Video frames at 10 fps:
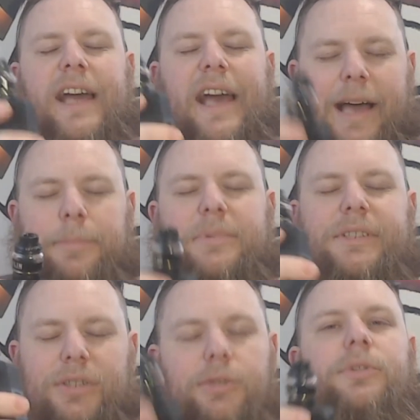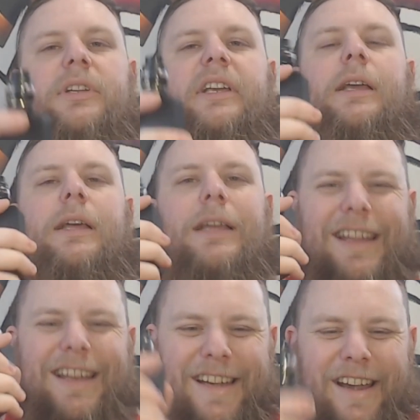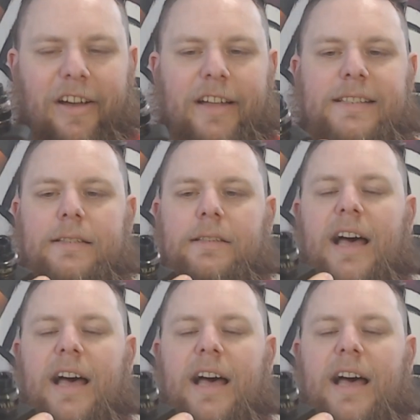absolutely nuts.